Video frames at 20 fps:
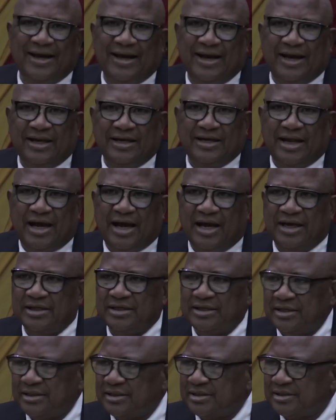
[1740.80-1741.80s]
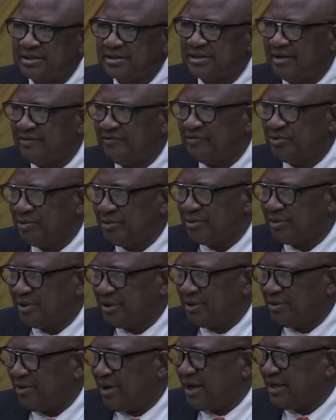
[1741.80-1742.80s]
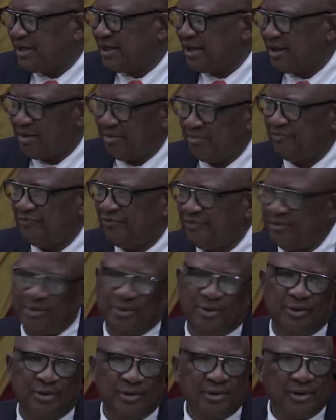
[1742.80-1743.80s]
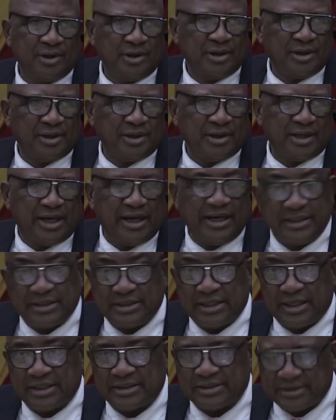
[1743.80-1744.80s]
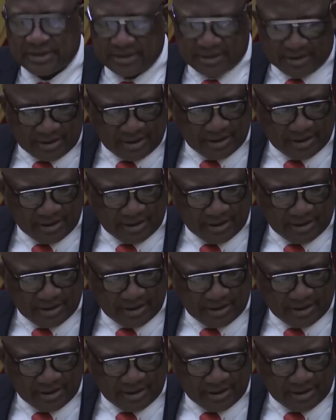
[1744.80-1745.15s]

And I served, you know, under him for 8 years.